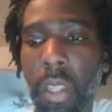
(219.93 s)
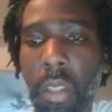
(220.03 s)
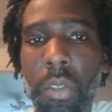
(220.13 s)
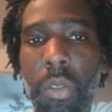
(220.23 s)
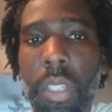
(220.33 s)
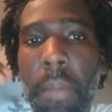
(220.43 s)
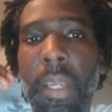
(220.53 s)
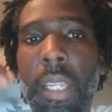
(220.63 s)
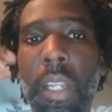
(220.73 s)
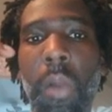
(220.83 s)
You
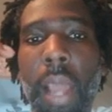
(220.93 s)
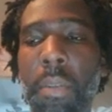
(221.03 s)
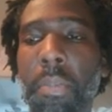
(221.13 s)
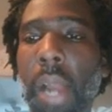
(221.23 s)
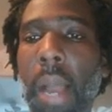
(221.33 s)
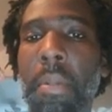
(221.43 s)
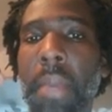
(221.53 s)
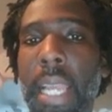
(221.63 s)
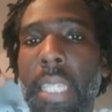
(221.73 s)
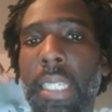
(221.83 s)
typically don't have a
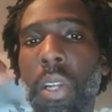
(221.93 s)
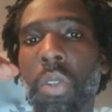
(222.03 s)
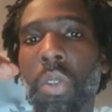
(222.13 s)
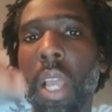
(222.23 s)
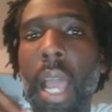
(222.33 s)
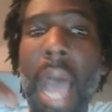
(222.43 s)
problem indexing those.